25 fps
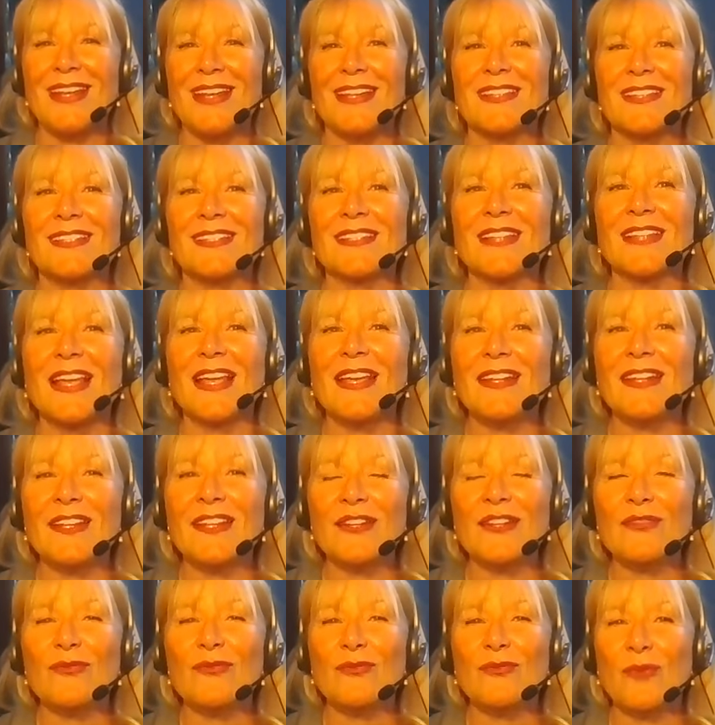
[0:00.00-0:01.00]

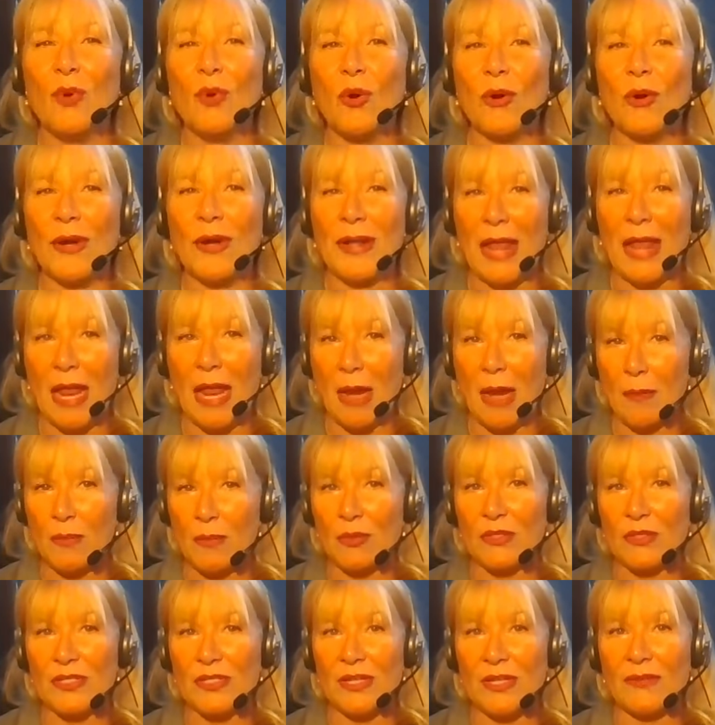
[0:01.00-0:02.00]
slated for an
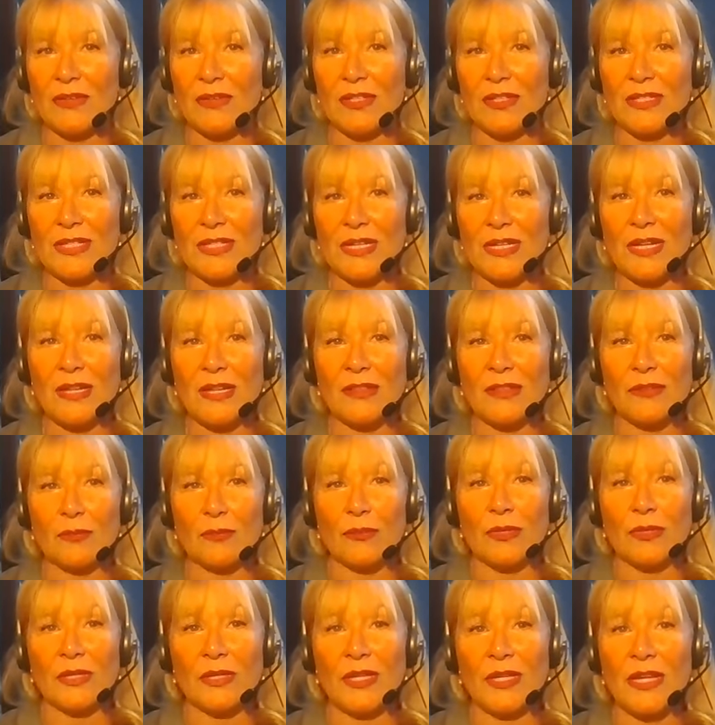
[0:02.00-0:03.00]
April 17th
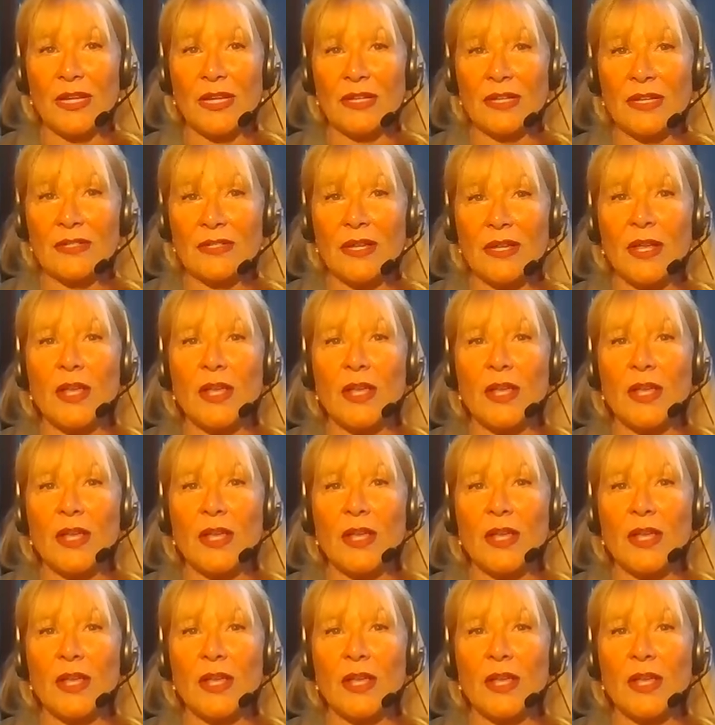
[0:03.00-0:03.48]
release,